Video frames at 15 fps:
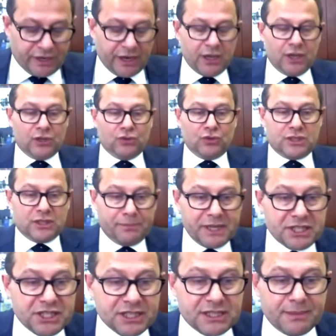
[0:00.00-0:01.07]
guidelines
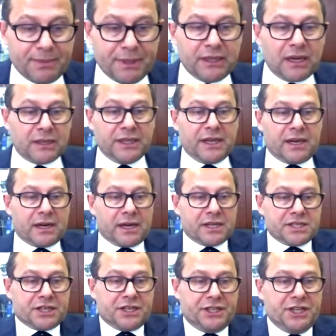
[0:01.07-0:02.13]
applicable,
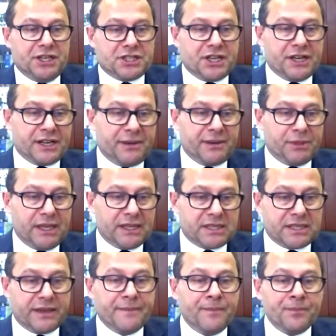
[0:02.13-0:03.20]
those that are
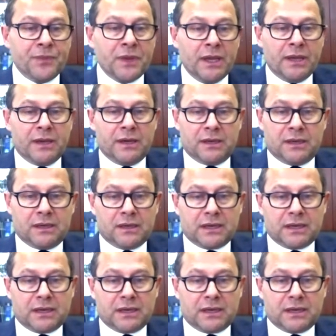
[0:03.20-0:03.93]
interdisciplinary,